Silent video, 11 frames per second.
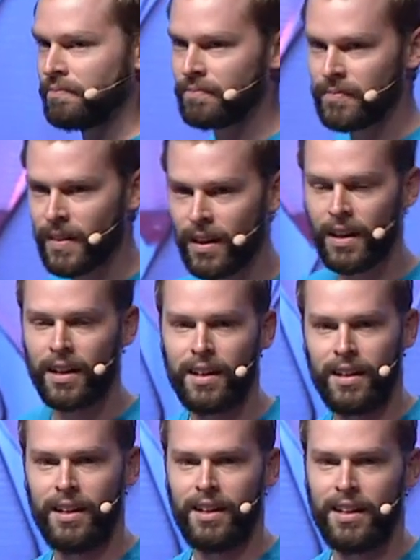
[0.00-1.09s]

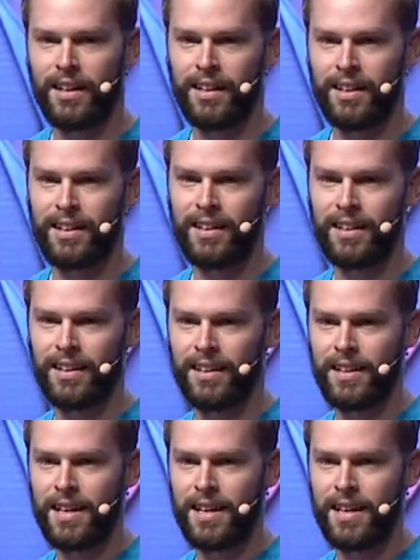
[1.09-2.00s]
(silence)